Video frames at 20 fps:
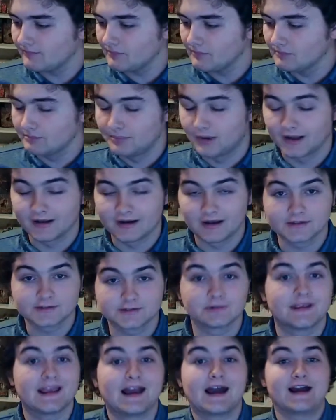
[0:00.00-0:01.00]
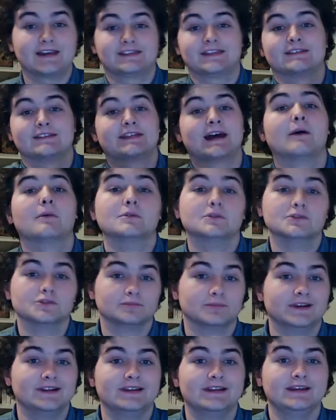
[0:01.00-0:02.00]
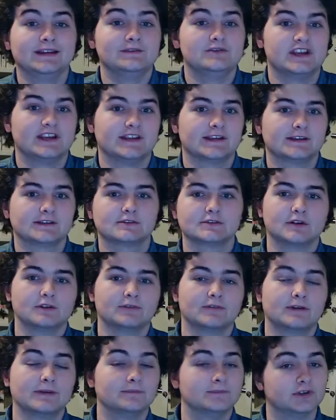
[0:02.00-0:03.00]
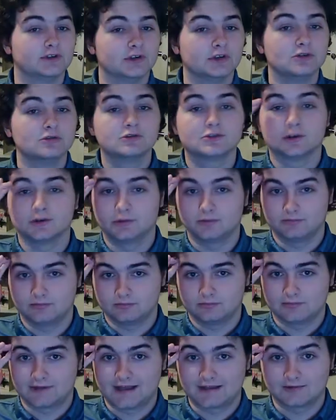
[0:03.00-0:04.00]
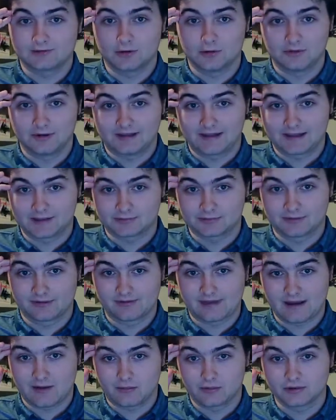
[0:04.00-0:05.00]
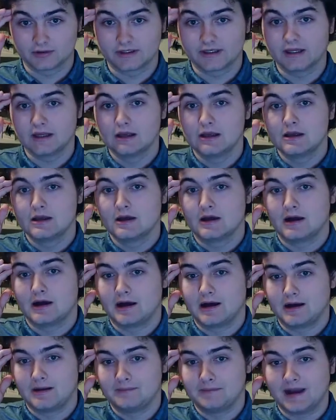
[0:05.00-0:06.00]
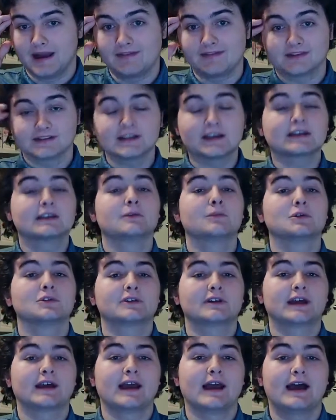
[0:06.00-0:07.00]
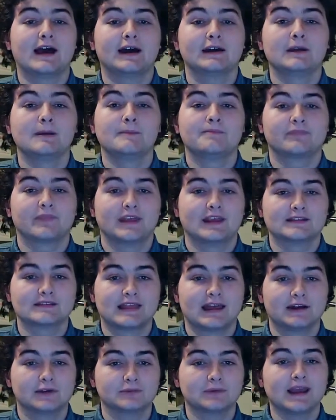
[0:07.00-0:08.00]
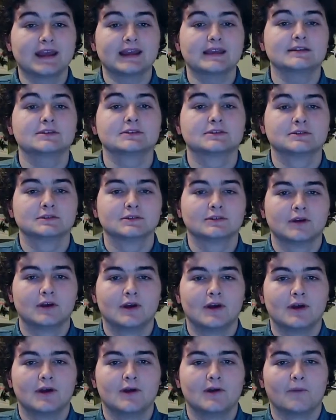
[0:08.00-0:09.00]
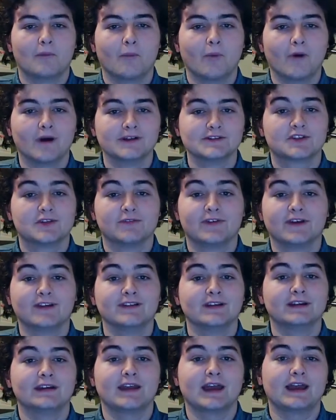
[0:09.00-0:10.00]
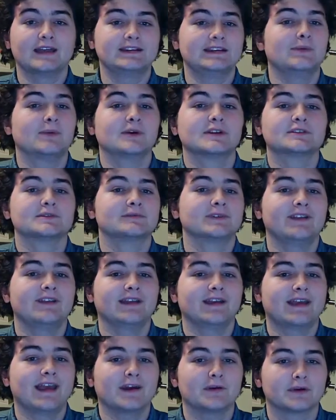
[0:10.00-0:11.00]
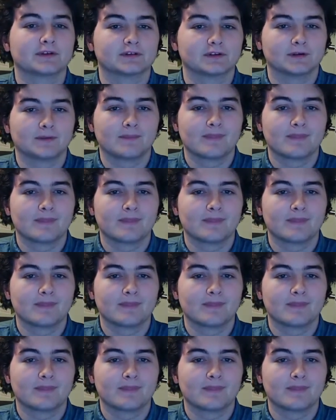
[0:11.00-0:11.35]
But, so yeah, I think that was really genius of him to do, so that totally gets rid of that worry. And the second worry I had is that Race was the villain, and he wasn't really a character.